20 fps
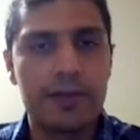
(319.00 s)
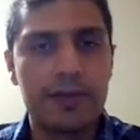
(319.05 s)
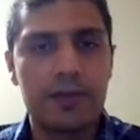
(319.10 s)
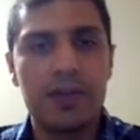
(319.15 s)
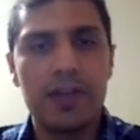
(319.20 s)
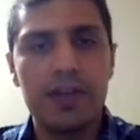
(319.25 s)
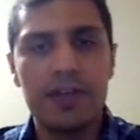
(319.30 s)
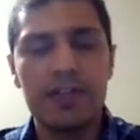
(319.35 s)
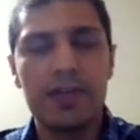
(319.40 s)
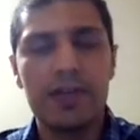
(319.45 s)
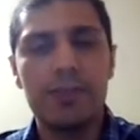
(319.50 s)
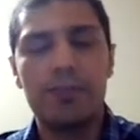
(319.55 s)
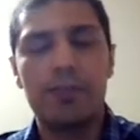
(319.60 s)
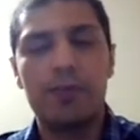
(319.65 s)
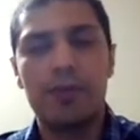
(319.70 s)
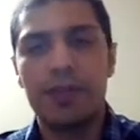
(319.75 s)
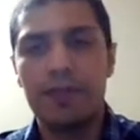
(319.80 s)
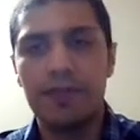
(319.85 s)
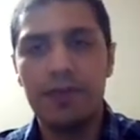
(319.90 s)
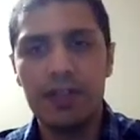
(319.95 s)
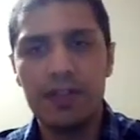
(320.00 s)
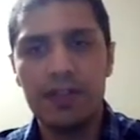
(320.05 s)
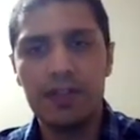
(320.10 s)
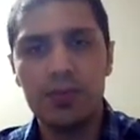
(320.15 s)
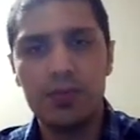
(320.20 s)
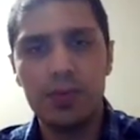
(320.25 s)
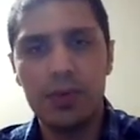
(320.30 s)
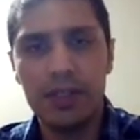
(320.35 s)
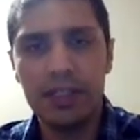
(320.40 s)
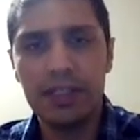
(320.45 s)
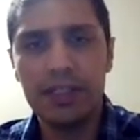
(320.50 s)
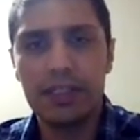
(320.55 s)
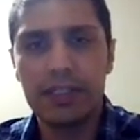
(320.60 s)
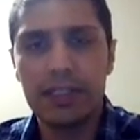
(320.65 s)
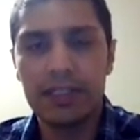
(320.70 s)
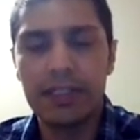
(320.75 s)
So there's some previous work